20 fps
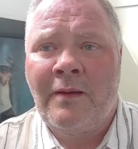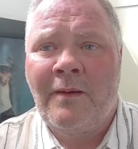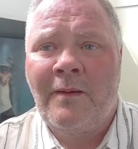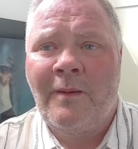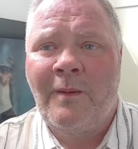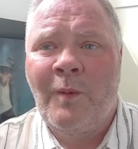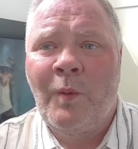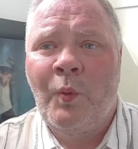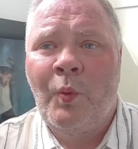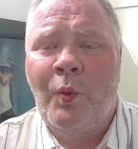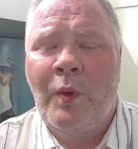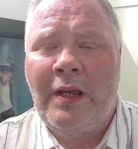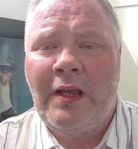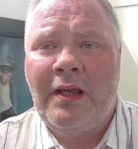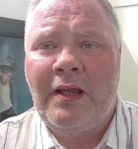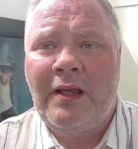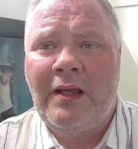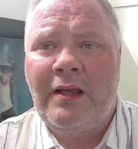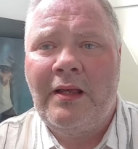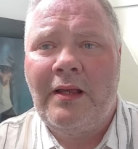
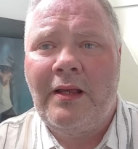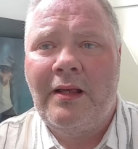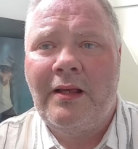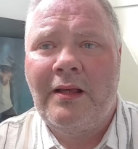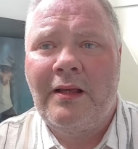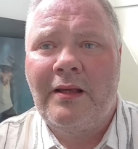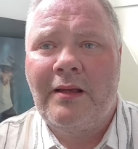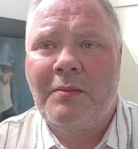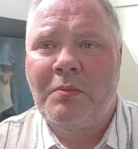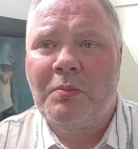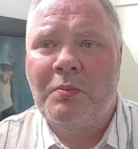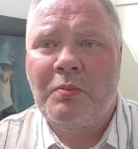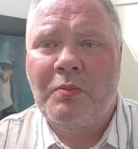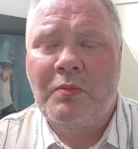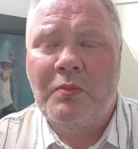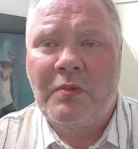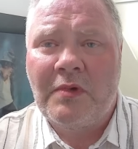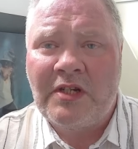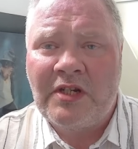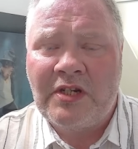we
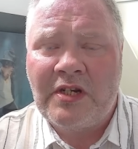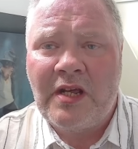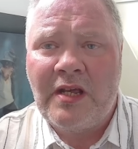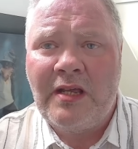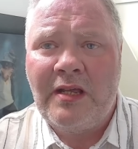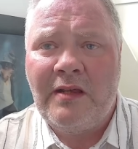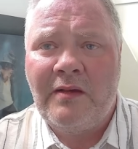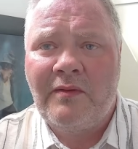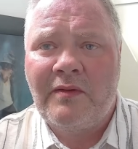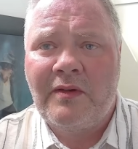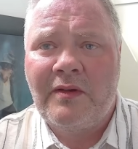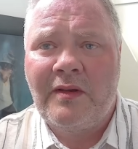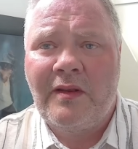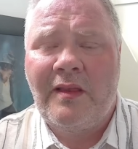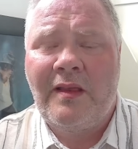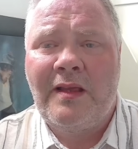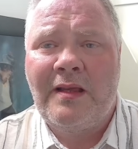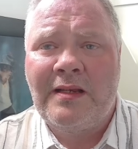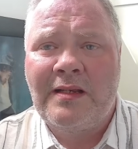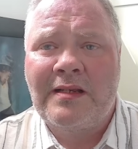saved
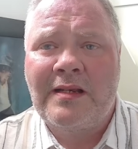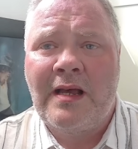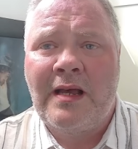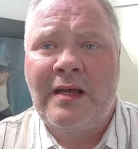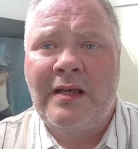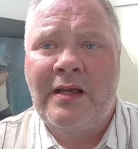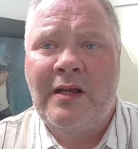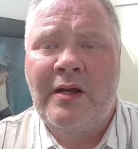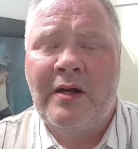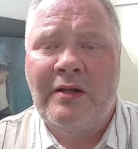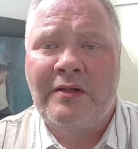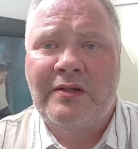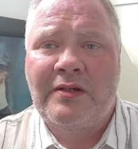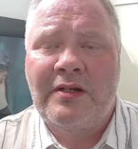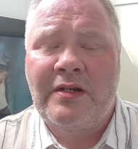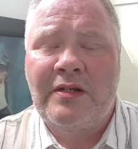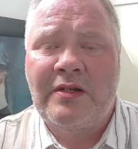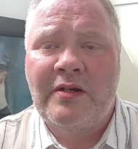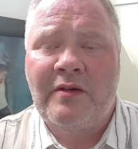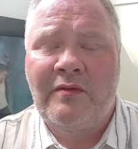the entire
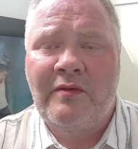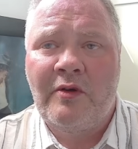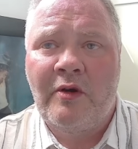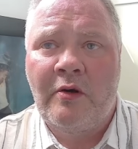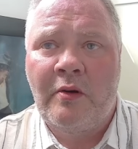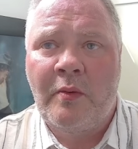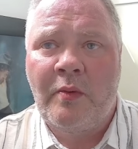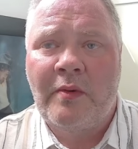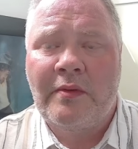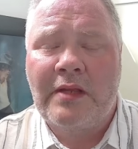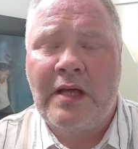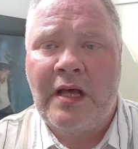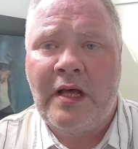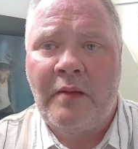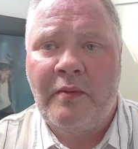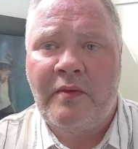continent of Europe with the help of